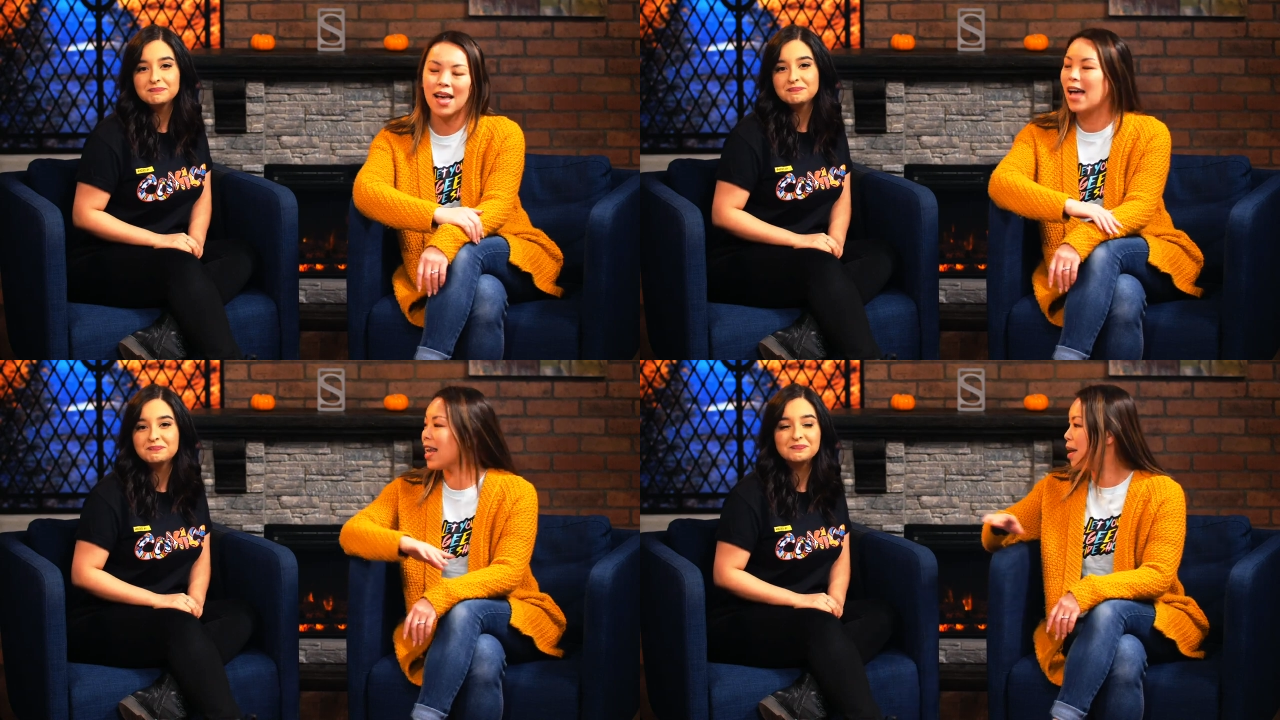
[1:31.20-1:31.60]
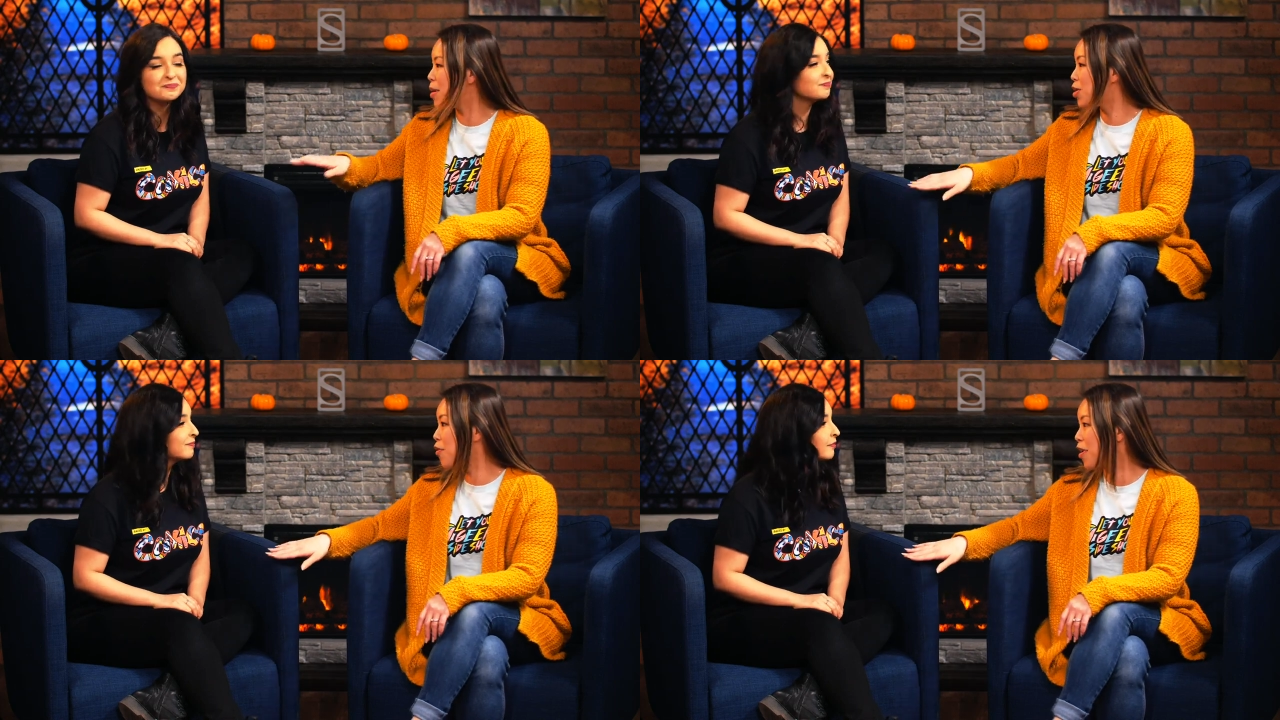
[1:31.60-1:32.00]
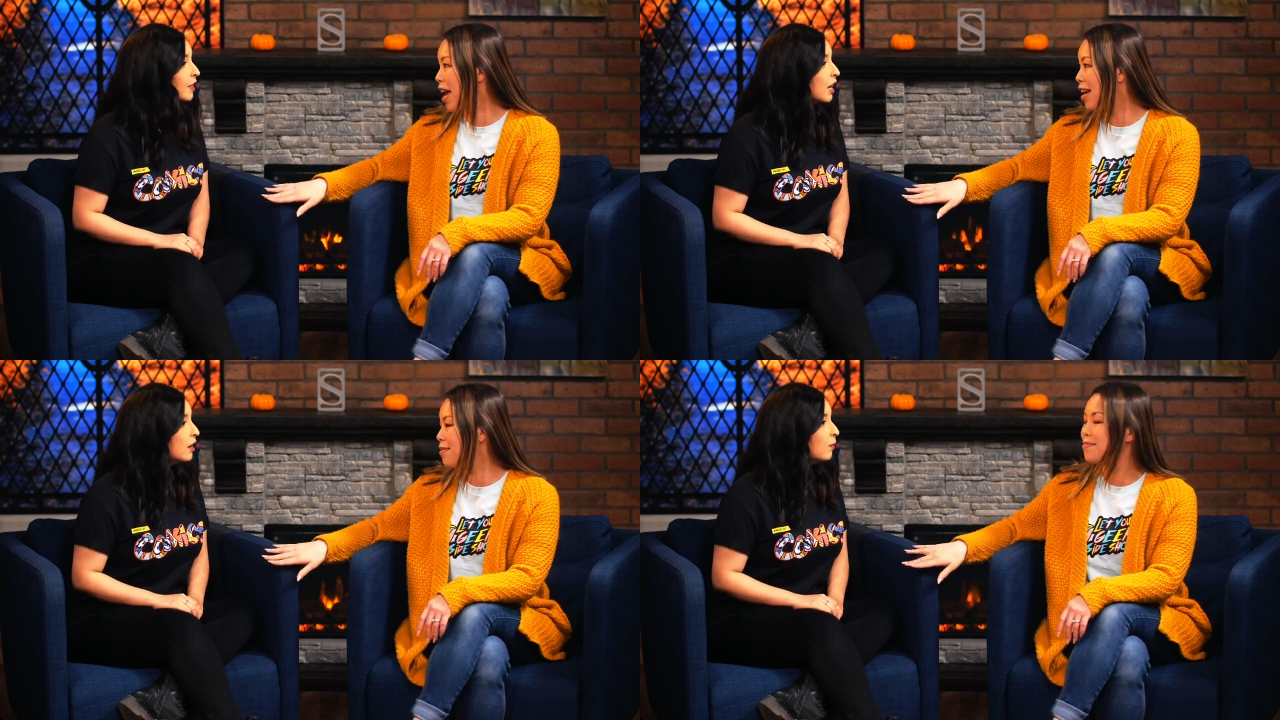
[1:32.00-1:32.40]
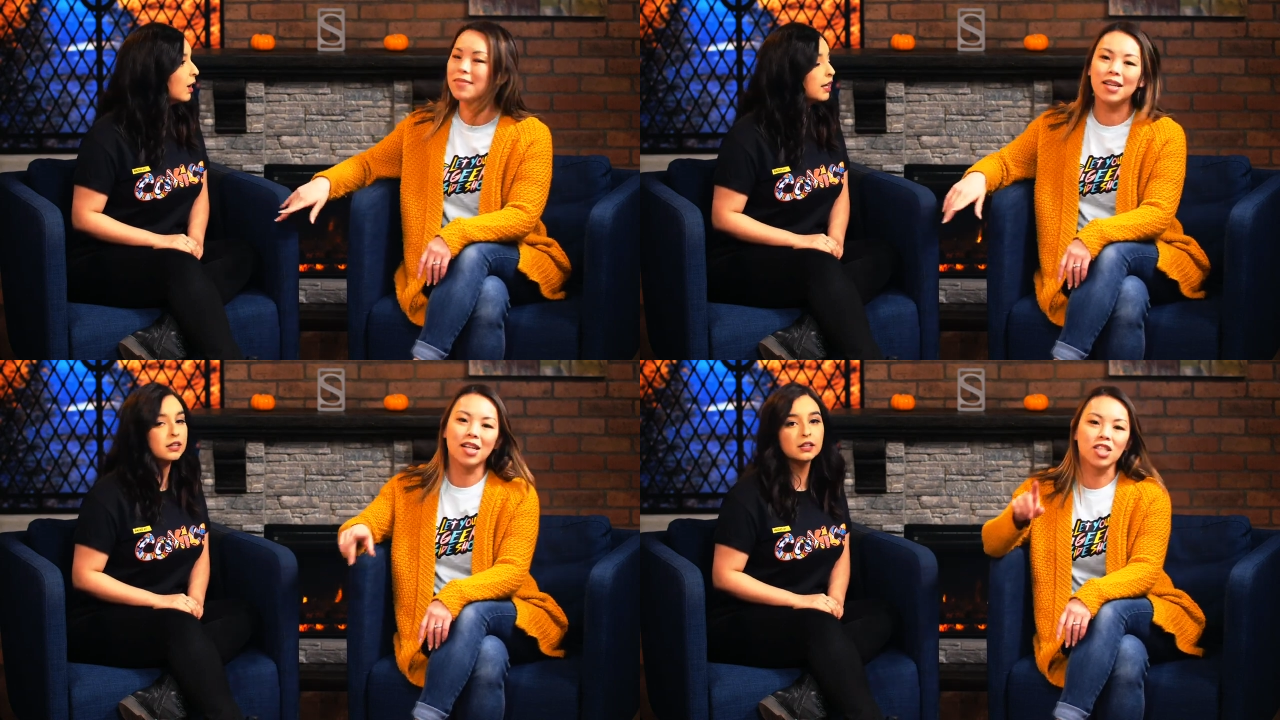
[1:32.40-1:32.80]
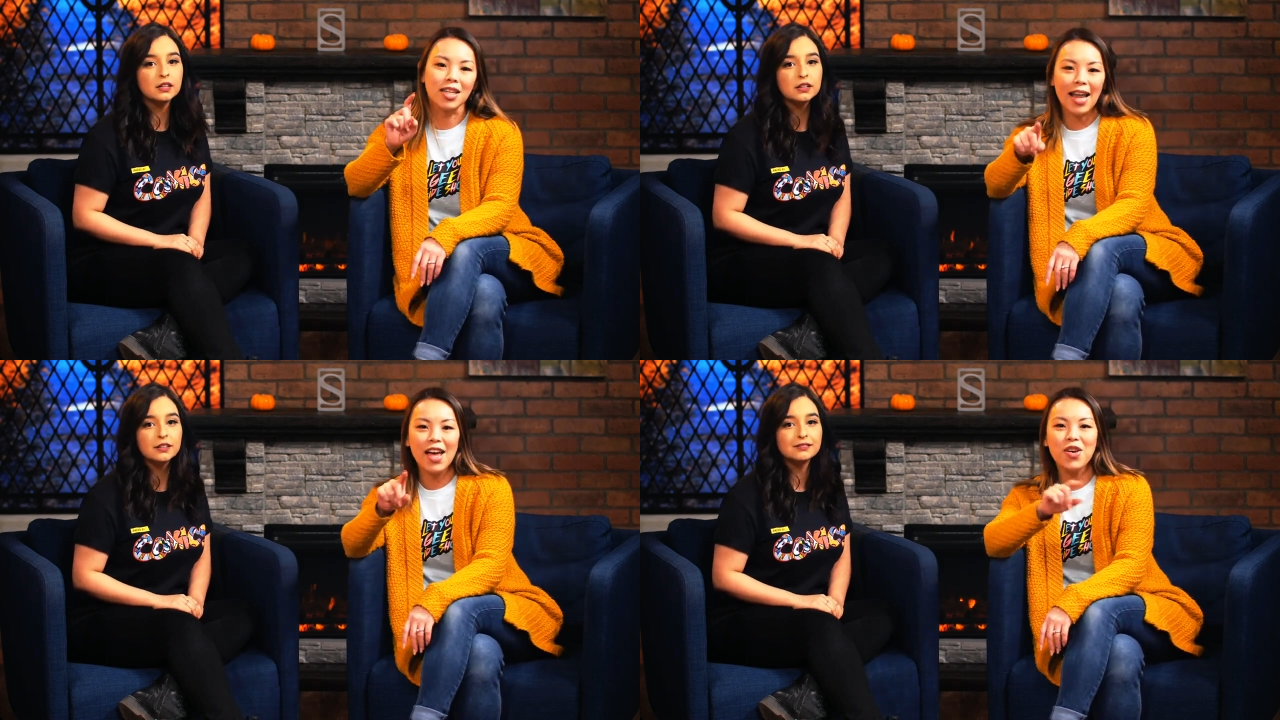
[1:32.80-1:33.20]
Speaker 1: And Amy, don't forget what? to
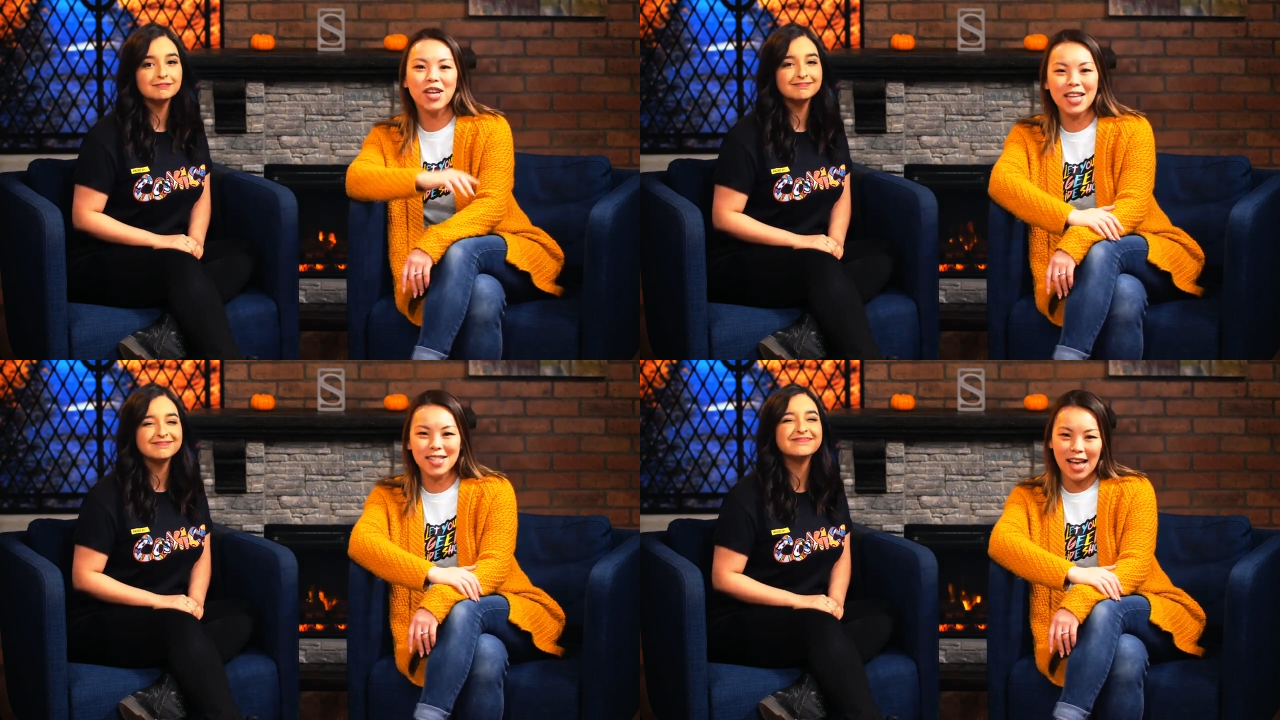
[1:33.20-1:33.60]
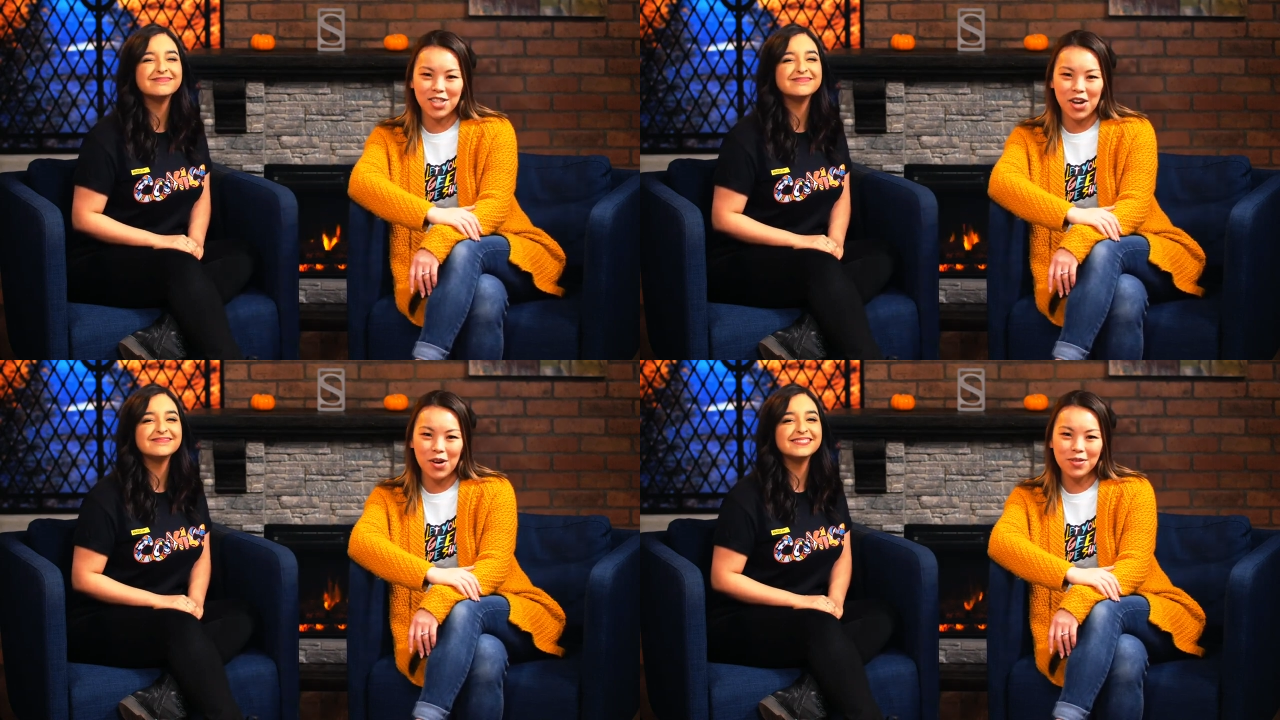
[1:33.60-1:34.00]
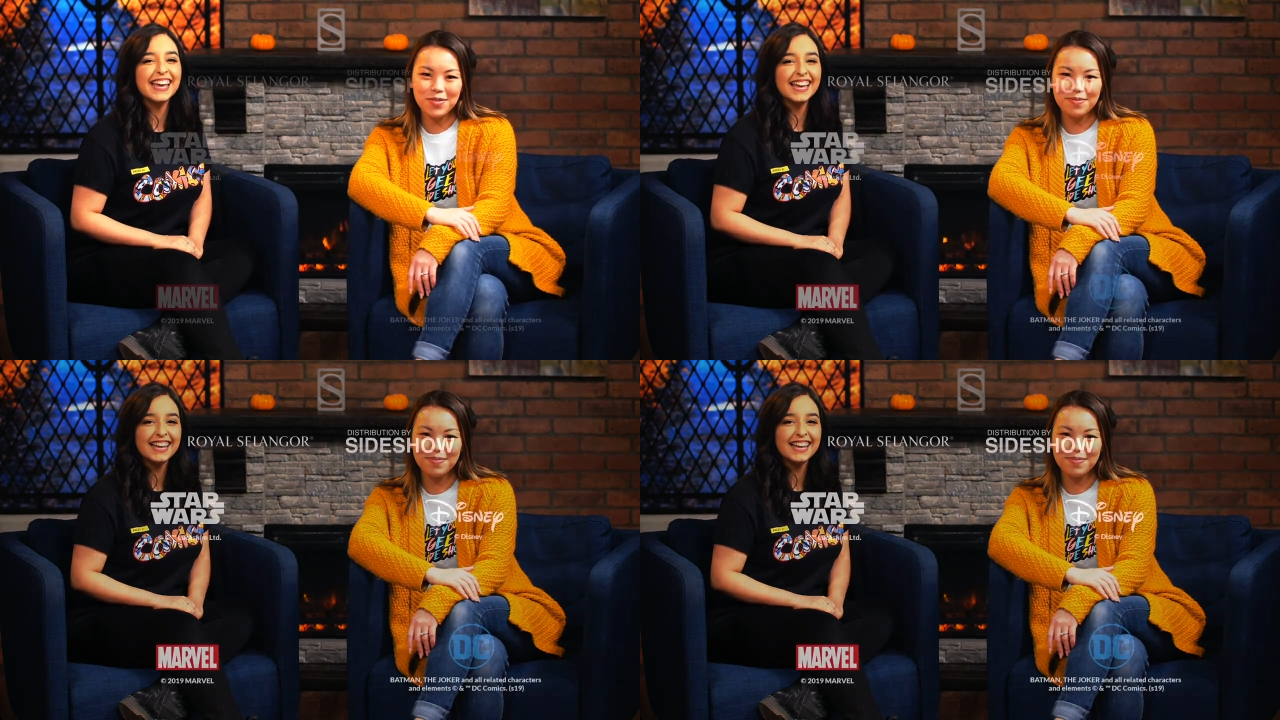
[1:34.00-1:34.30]
let your Geek Side show.